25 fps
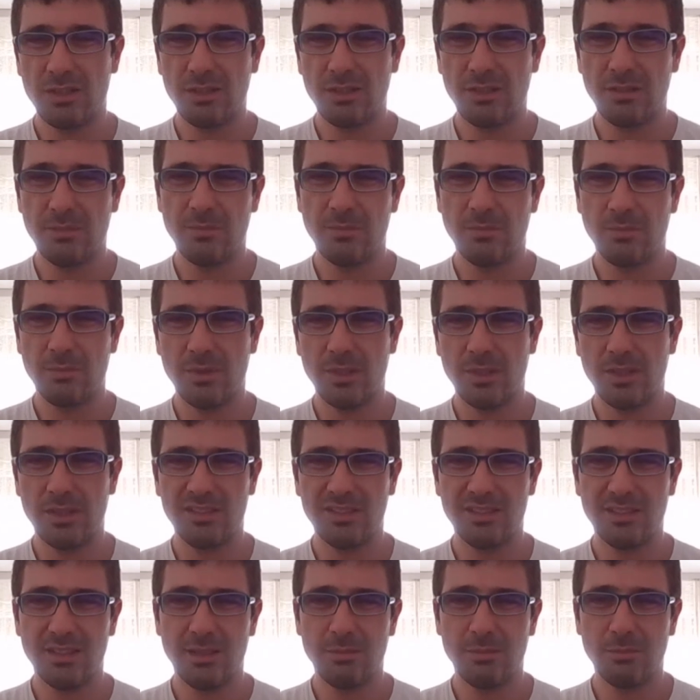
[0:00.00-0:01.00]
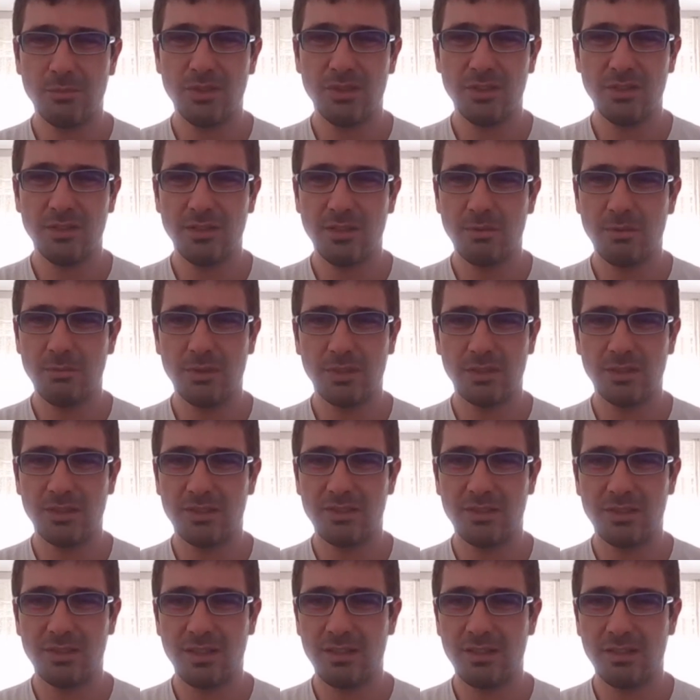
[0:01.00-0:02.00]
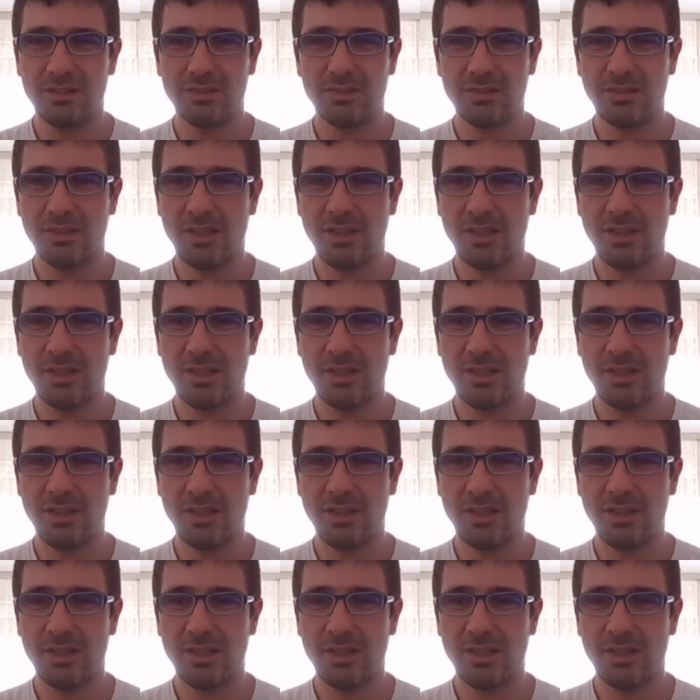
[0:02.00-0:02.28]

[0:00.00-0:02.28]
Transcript: tricky, but I'm gonna lean Baghdasaryan